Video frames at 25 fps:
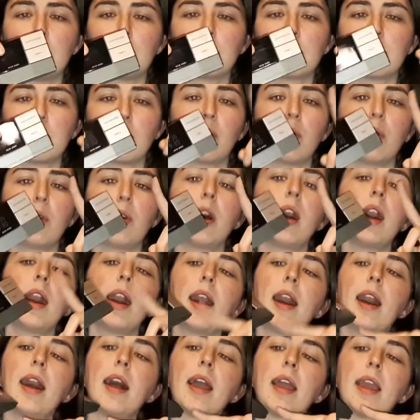so
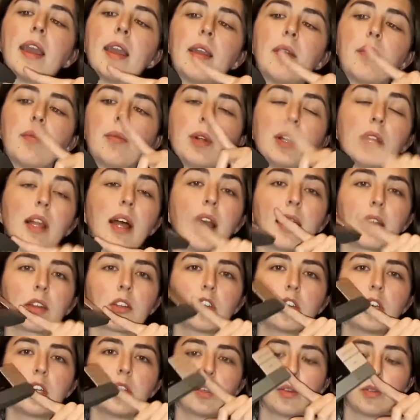I will
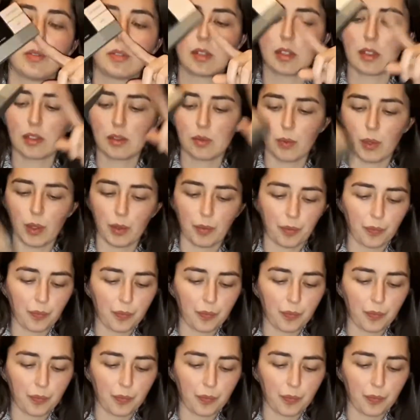actually use this one.